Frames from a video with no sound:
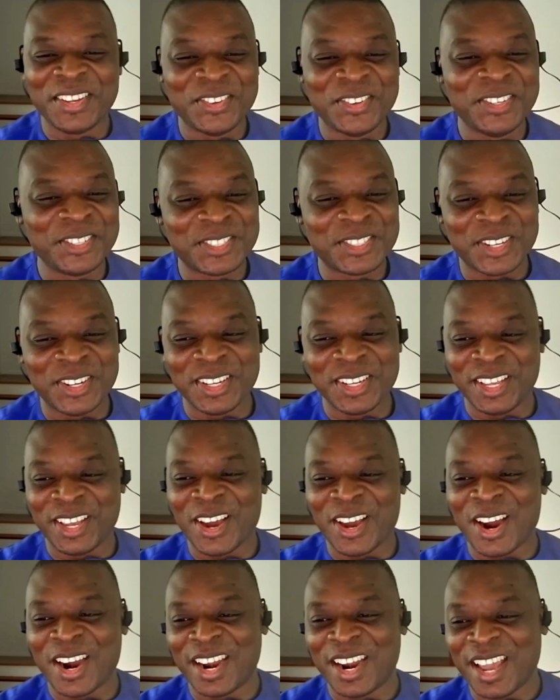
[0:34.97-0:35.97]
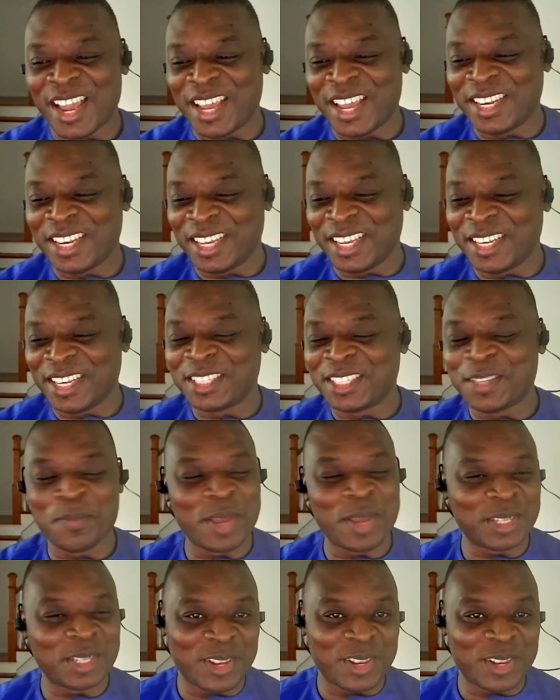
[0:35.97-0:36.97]
you certainly are, and it is the
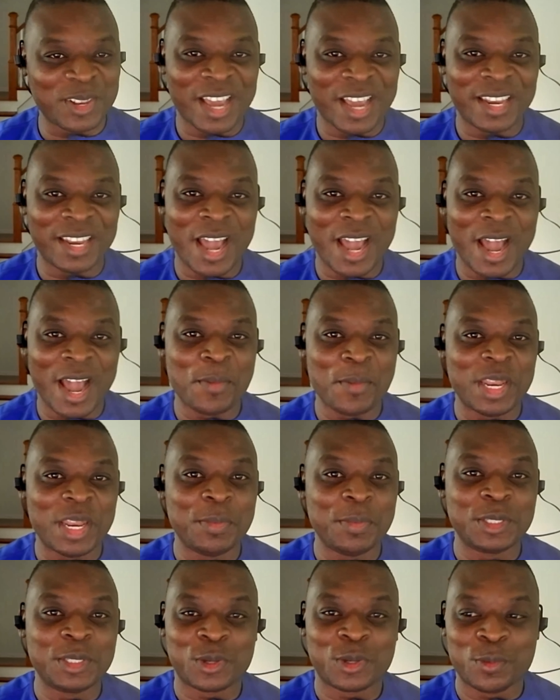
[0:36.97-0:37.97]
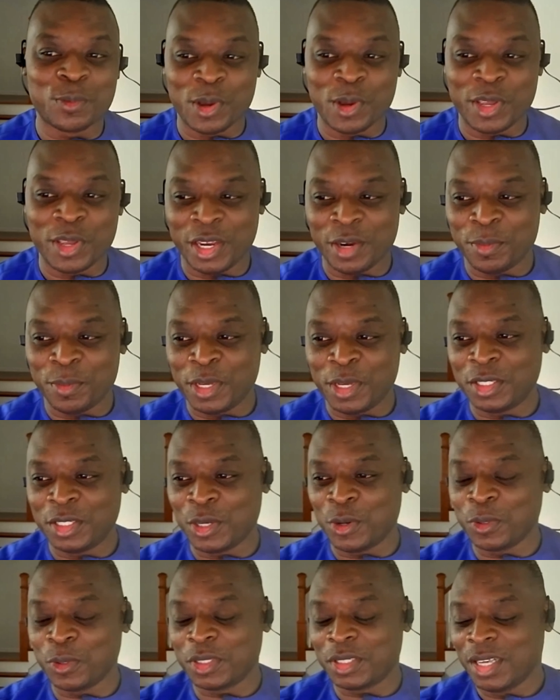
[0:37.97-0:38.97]
best online. My name is Sukumar Hierman
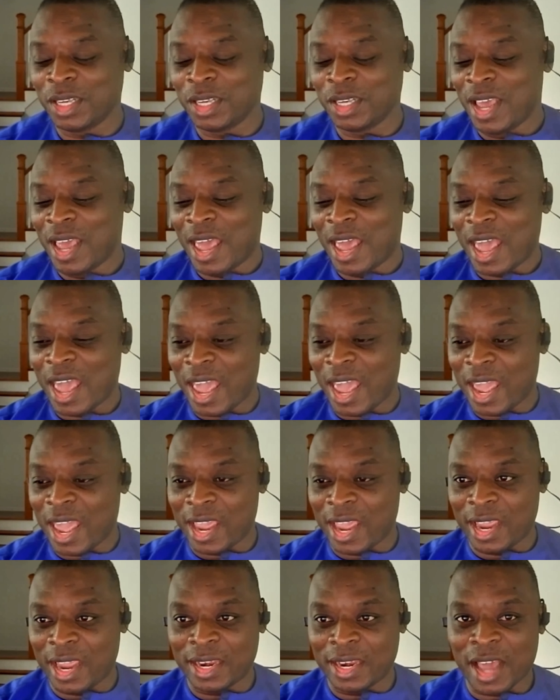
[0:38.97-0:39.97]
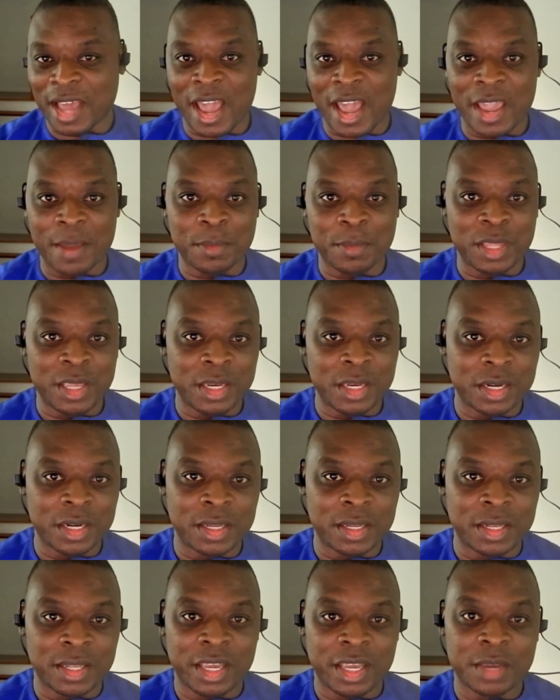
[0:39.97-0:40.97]
Tokes, and I am
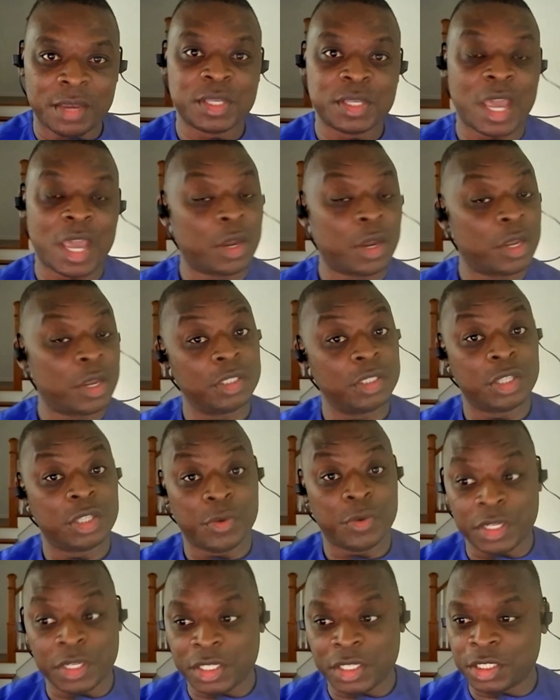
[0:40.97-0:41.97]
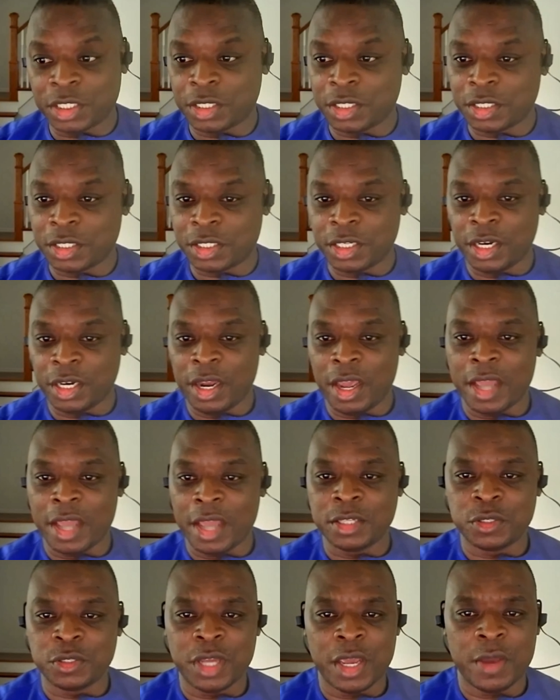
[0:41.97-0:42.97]
Liam's Calculus 3 teacher this year.
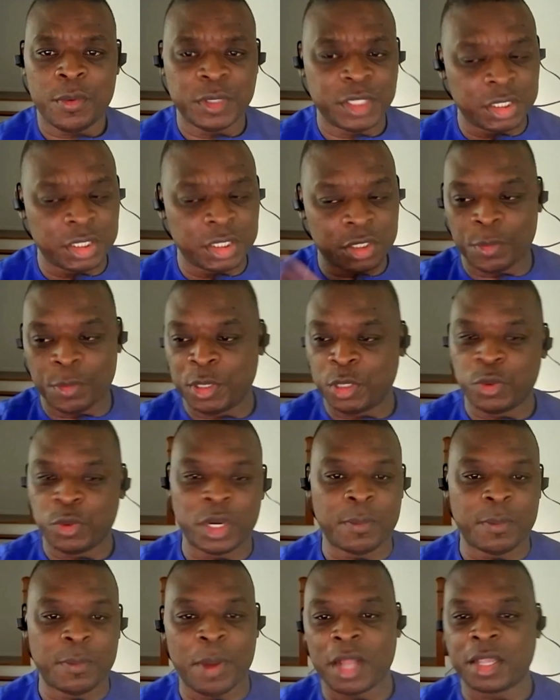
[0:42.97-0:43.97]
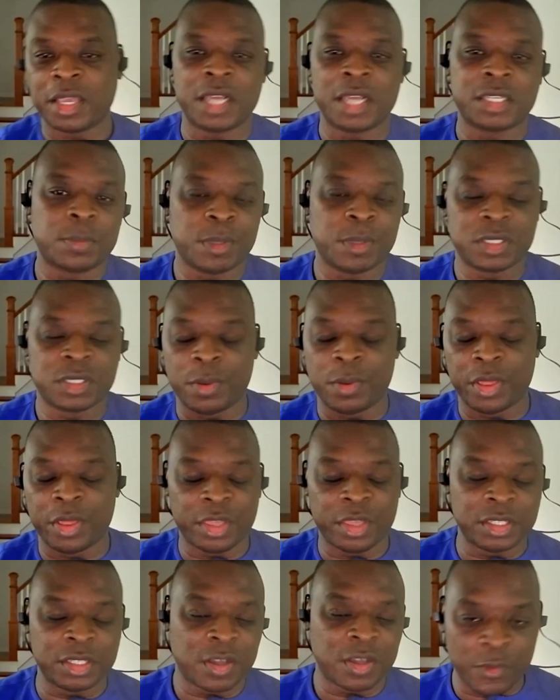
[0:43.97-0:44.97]
And today we're just going to be doing a podcast about some of the
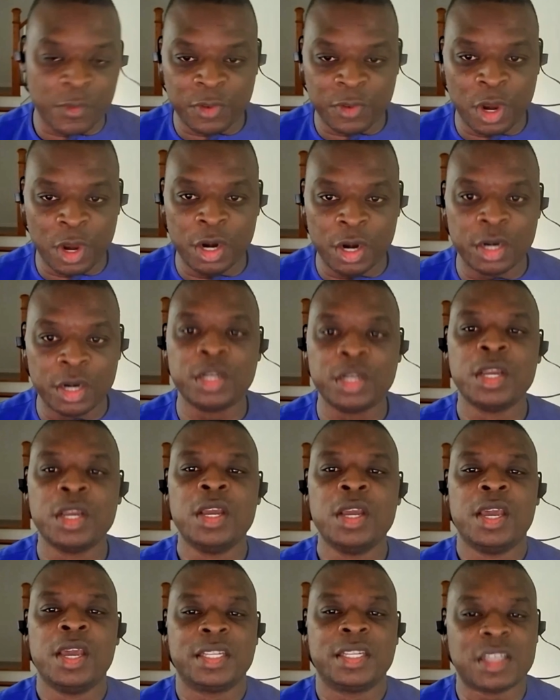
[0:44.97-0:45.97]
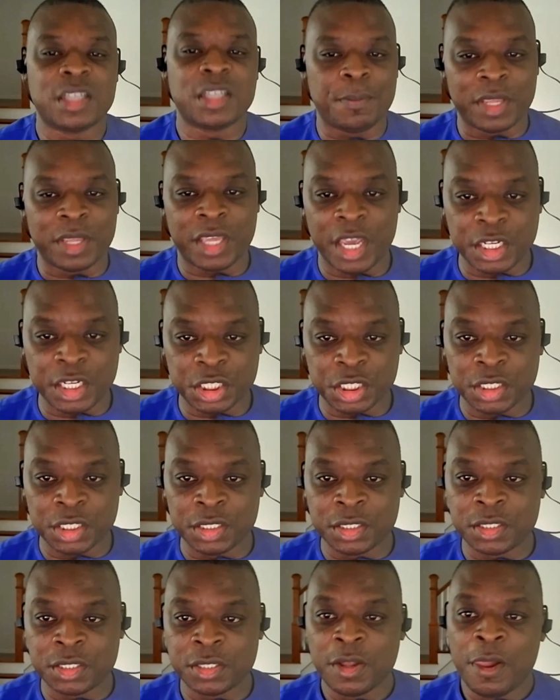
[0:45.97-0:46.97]
things that we've learned, its
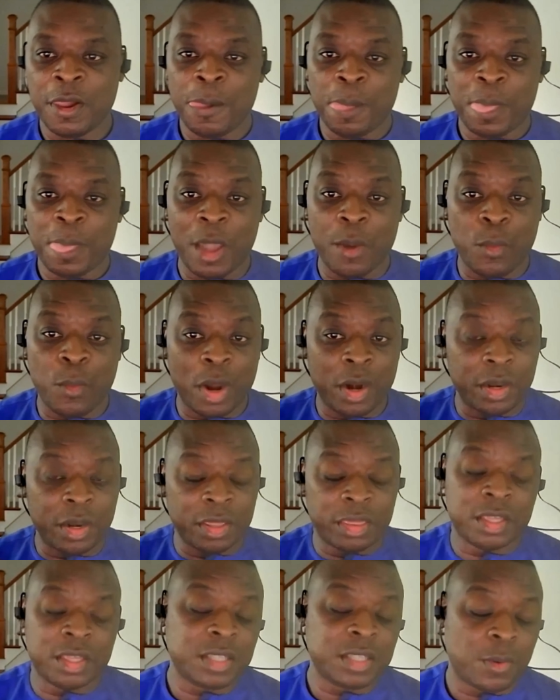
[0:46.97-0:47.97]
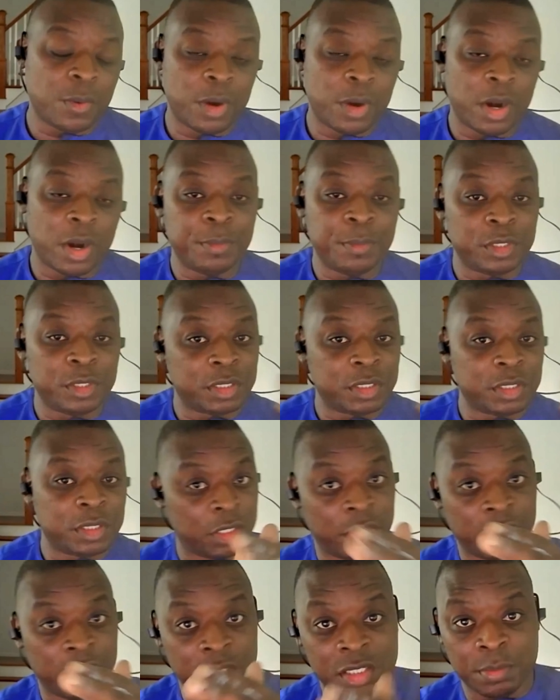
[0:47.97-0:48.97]
applications. And one of the things that we're able to
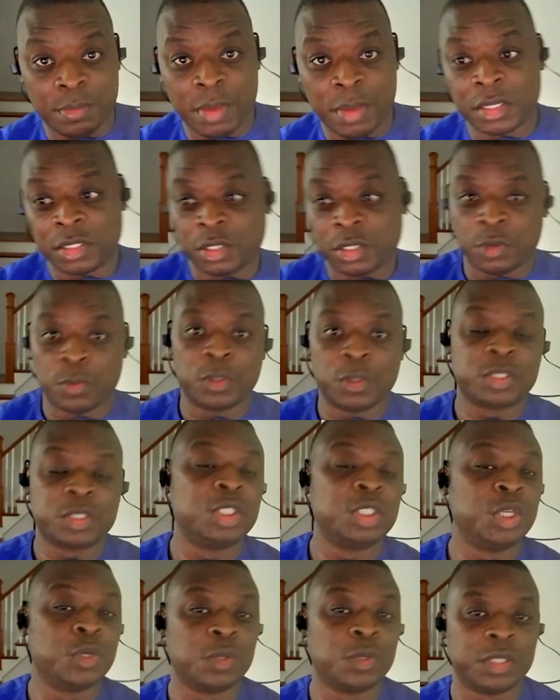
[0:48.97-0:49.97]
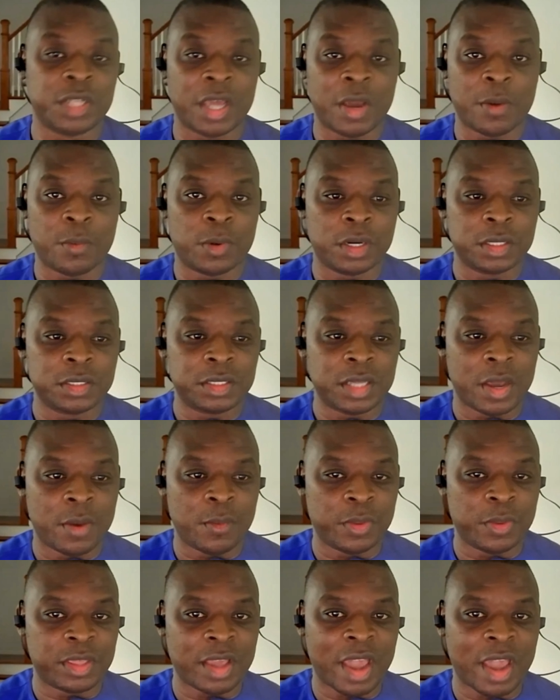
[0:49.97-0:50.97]
touch on this semester was neural networks.
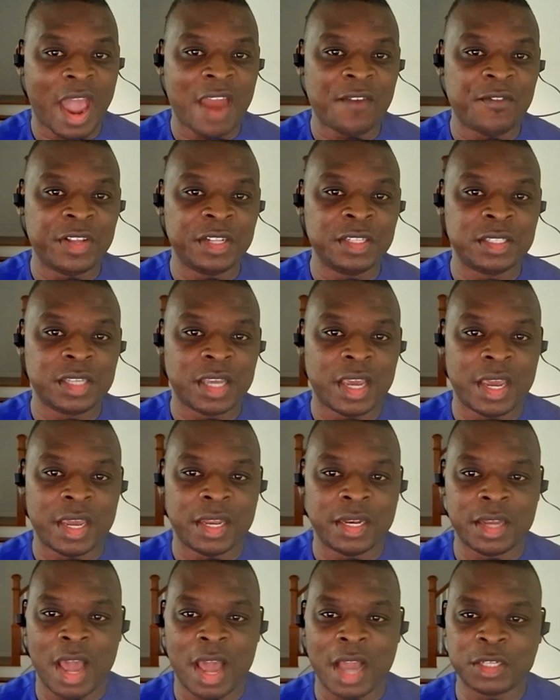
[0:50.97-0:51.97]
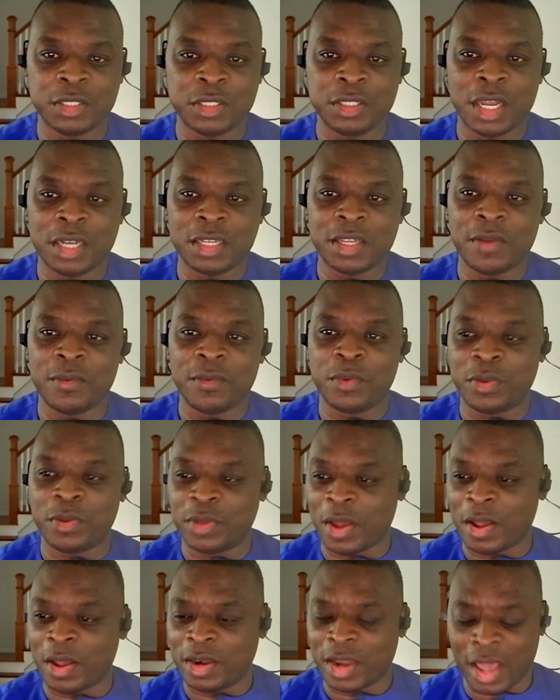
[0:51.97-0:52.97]
And with the advent, and actually not
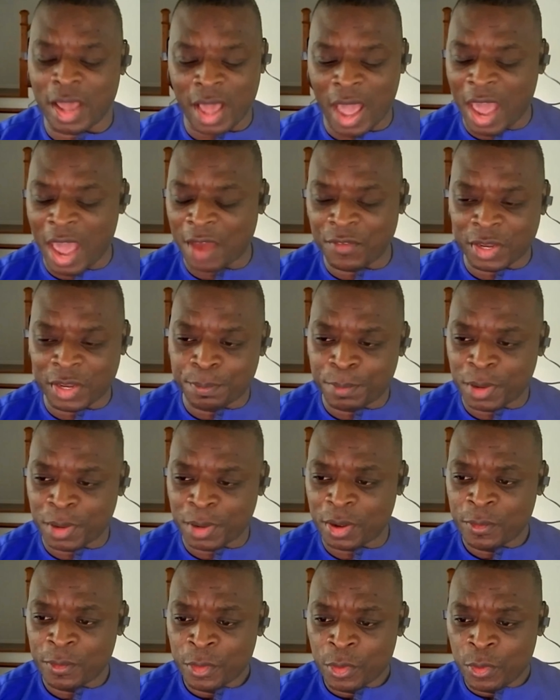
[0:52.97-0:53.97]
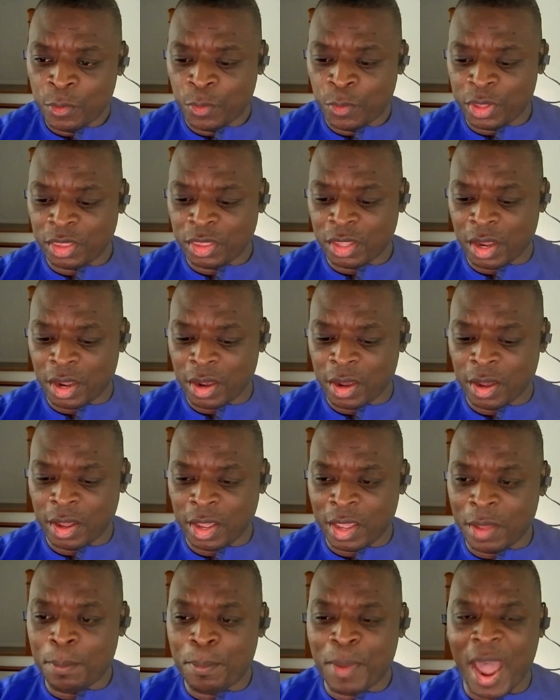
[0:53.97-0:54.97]
the advent, but with
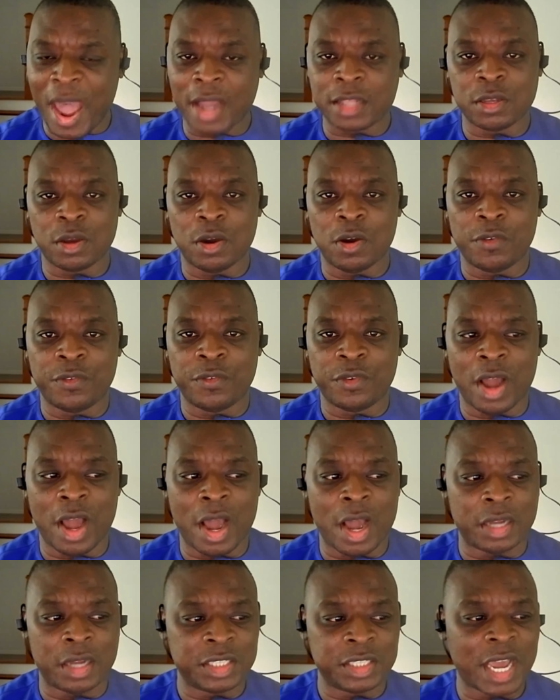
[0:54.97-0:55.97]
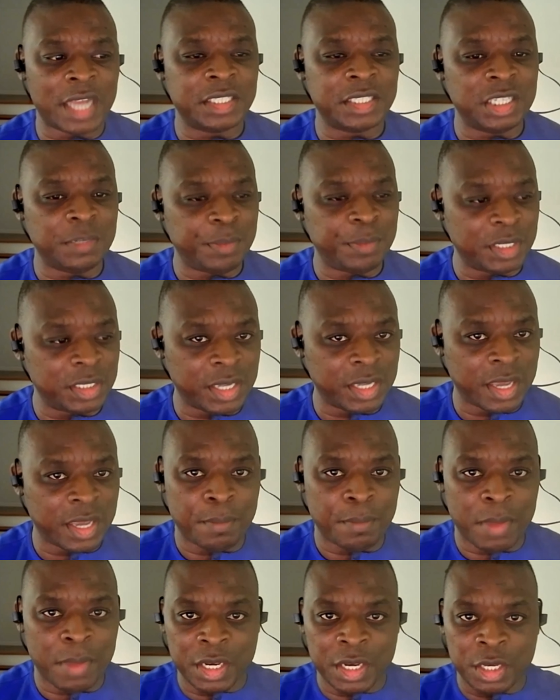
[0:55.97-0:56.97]
the impact of ChatGPT
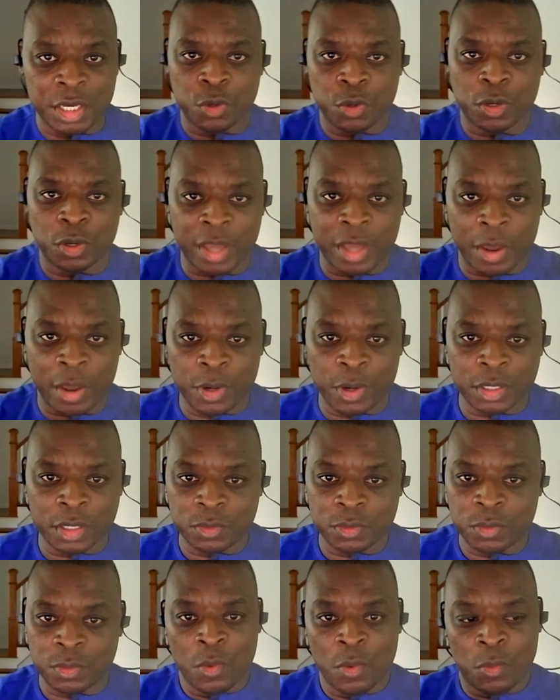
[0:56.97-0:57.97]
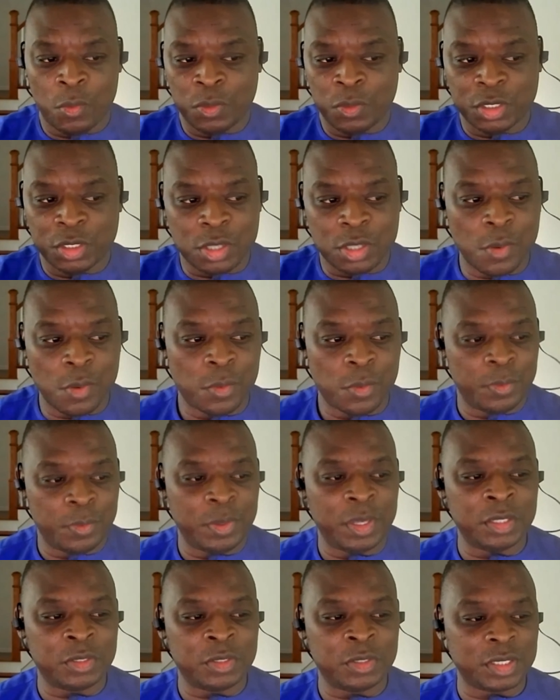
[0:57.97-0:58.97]
and many neural networks, just thought it would
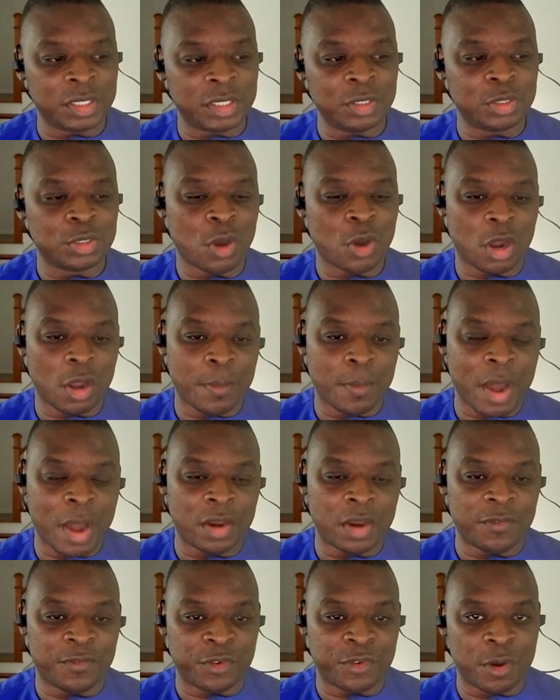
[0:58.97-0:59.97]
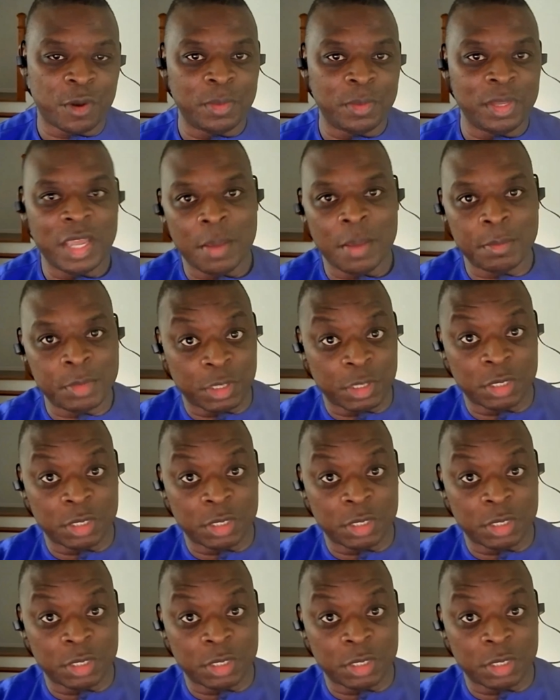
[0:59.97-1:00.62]
be interesting to talk about it from Liam's